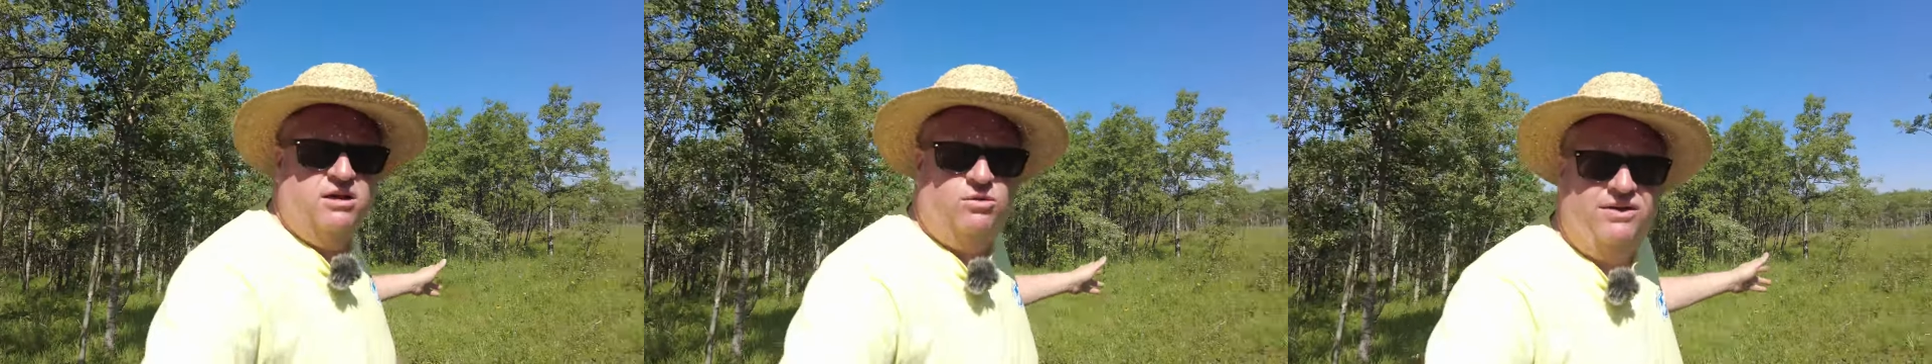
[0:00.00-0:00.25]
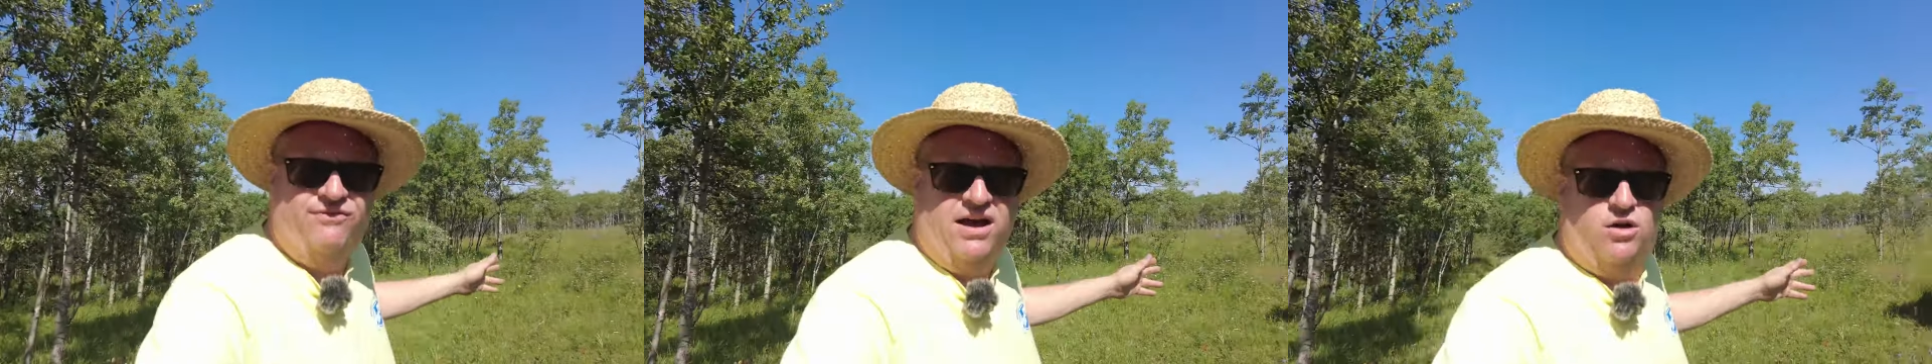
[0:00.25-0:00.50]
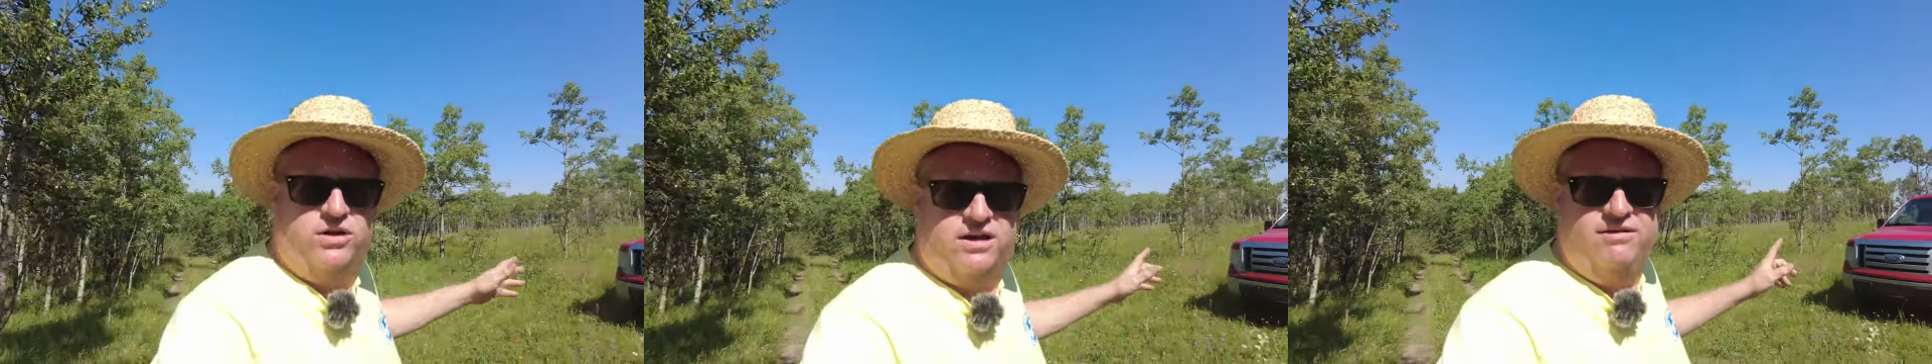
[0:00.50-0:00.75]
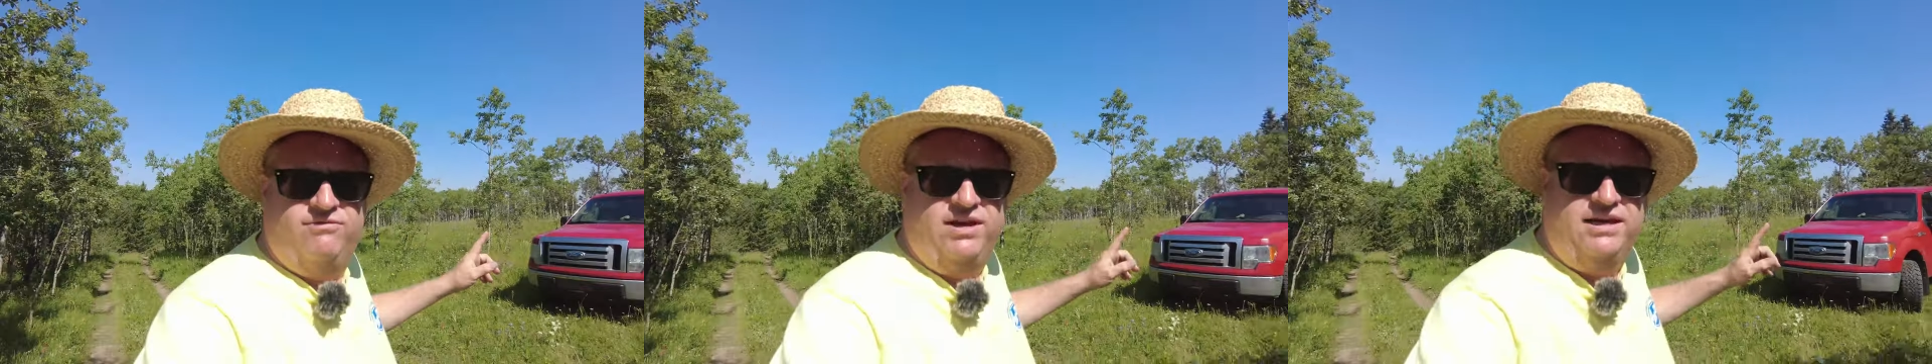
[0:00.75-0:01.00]
till we found a
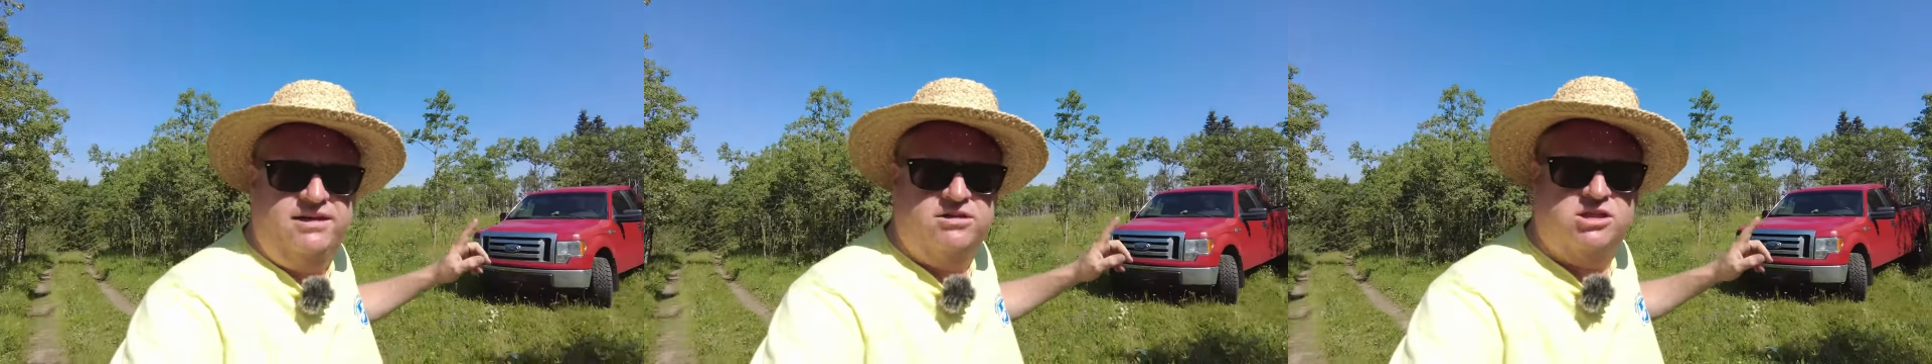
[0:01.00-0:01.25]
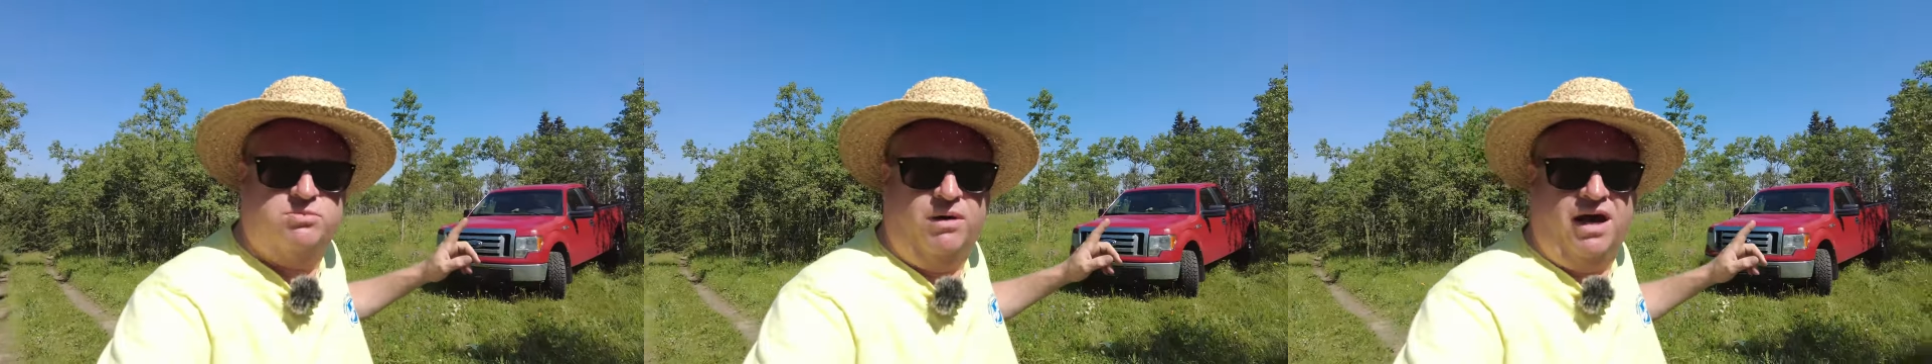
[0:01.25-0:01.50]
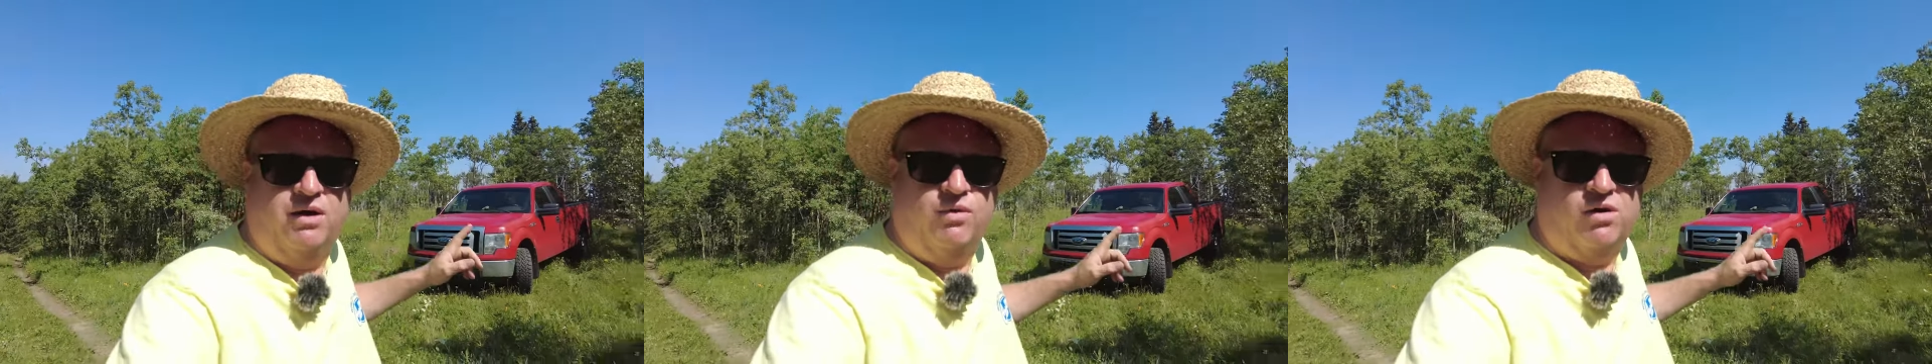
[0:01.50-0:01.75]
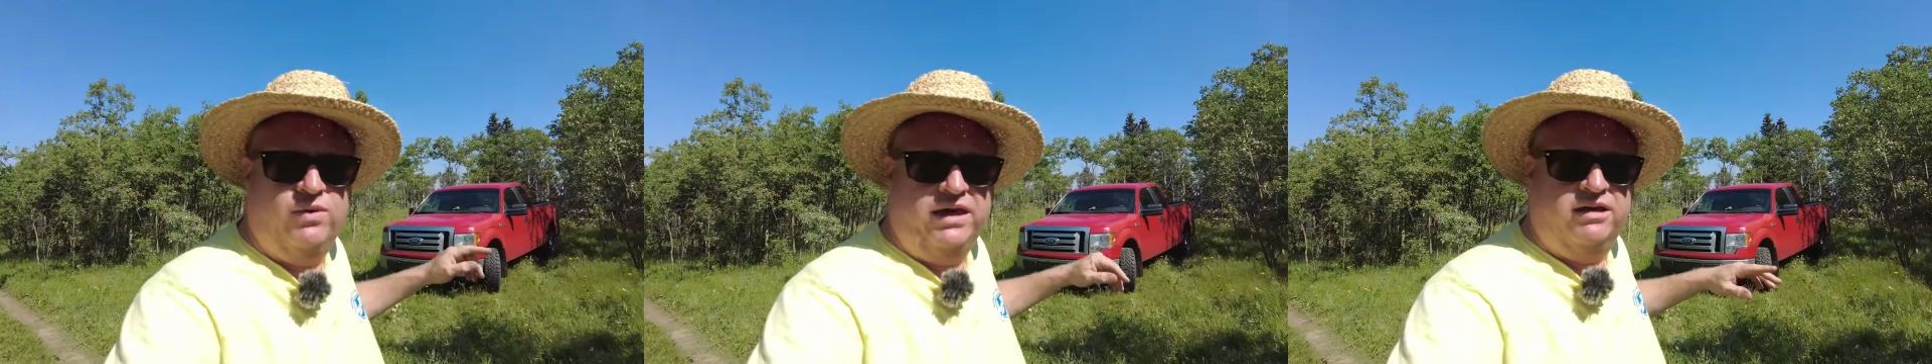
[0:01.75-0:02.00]
convenient spot
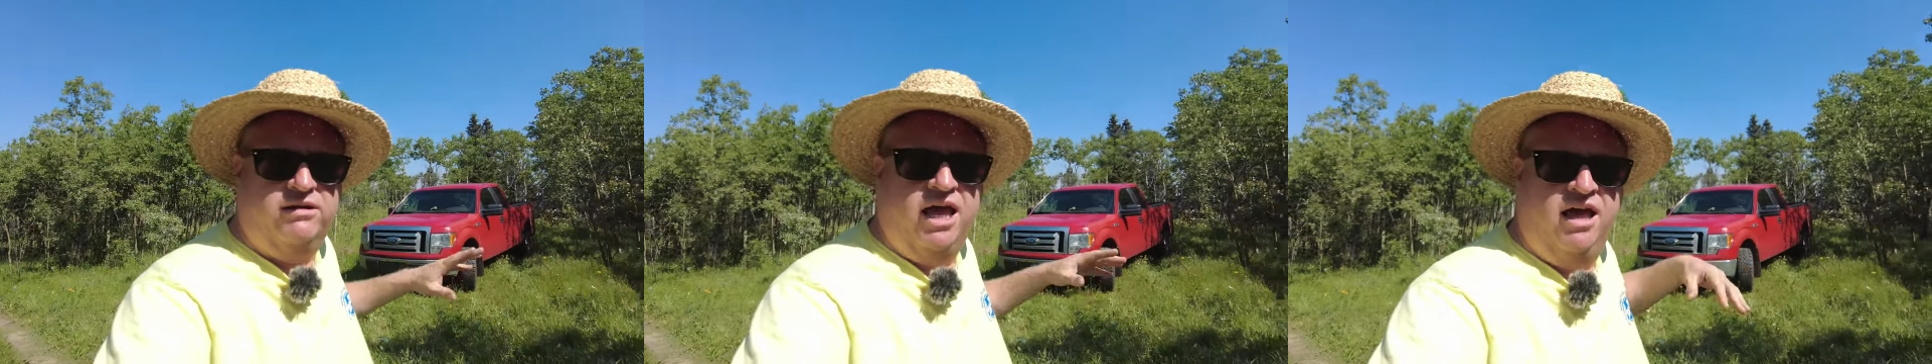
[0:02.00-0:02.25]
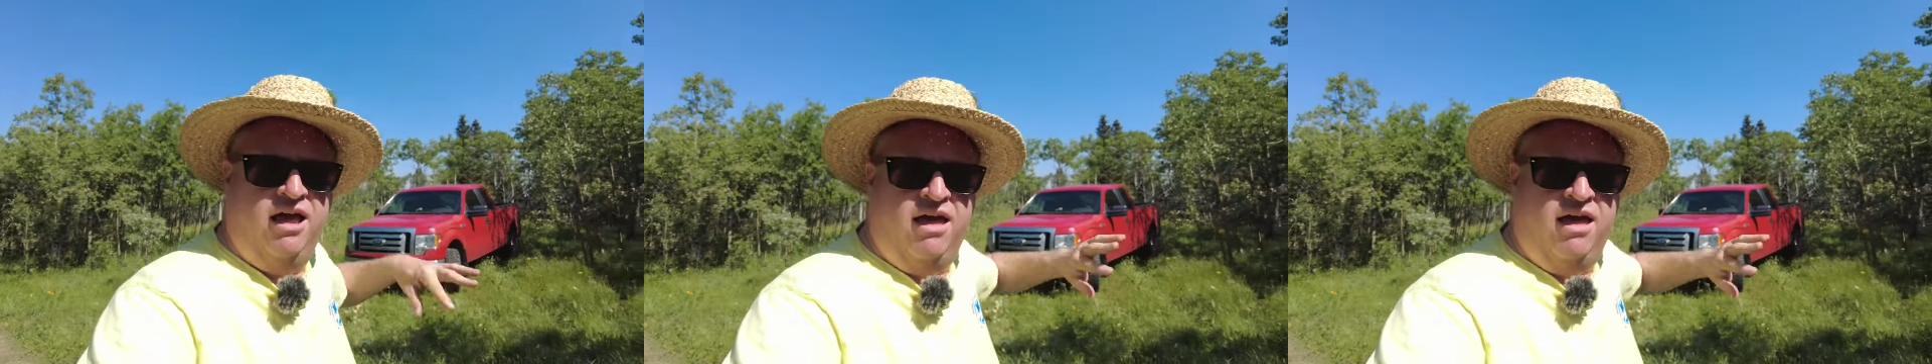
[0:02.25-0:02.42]
where we could